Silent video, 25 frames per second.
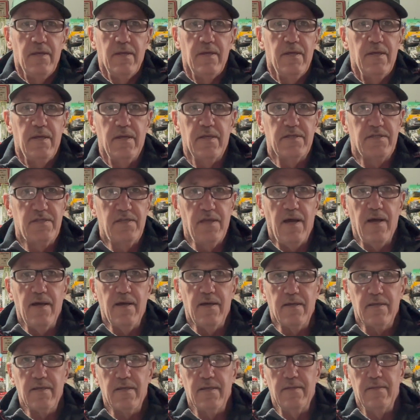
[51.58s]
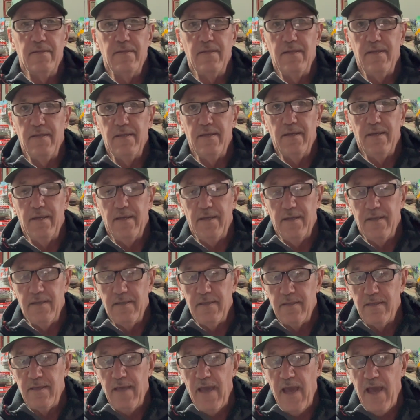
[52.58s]
his dog and the
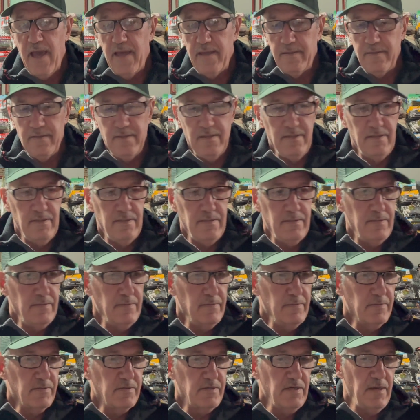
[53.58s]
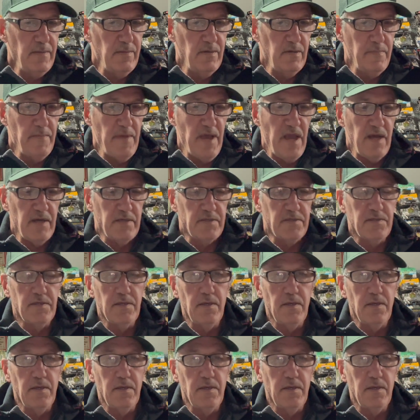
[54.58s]
cat didn't seem to mesh.